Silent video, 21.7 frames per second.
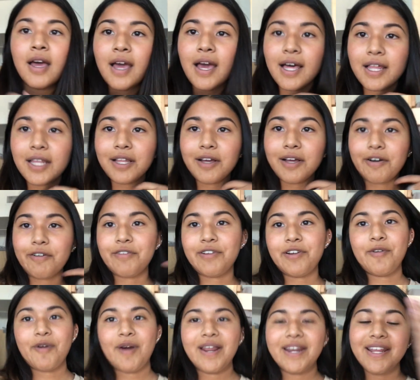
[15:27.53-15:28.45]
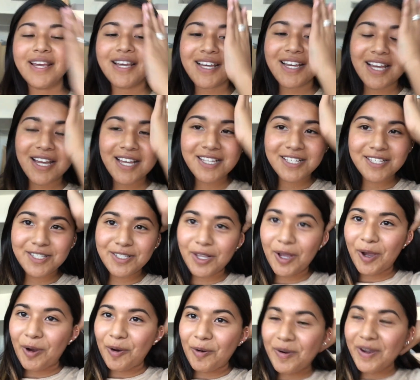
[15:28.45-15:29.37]
Hello everyone.
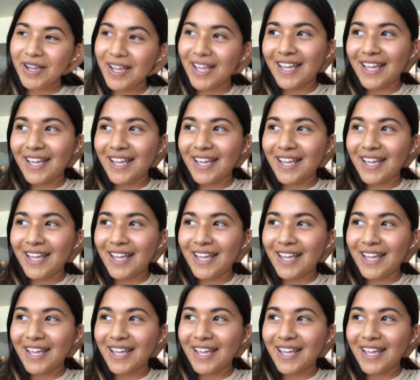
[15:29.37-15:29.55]
So